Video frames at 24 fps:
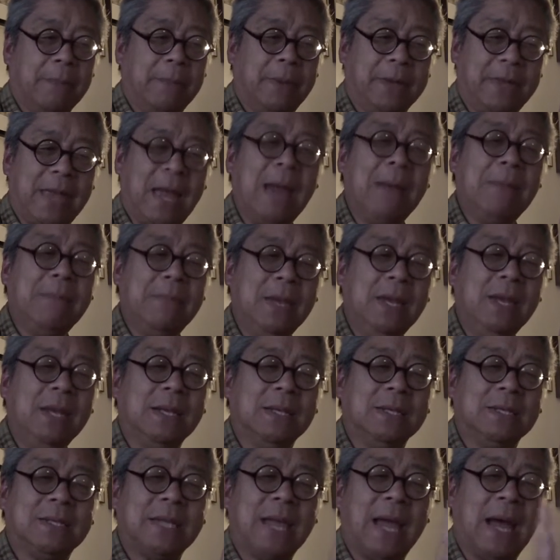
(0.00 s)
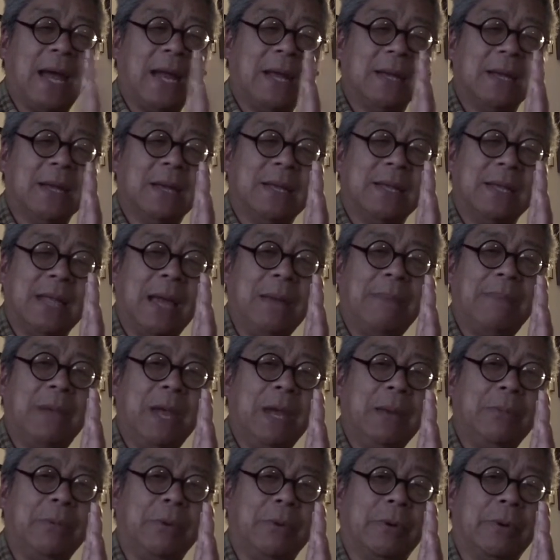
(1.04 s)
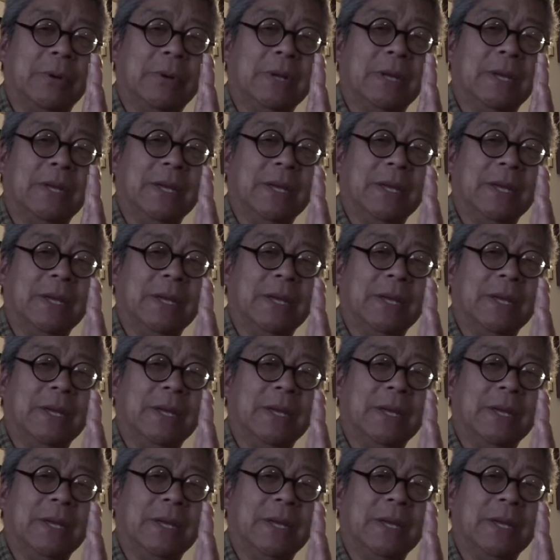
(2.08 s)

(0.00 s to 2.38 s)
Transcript: But that means that that paper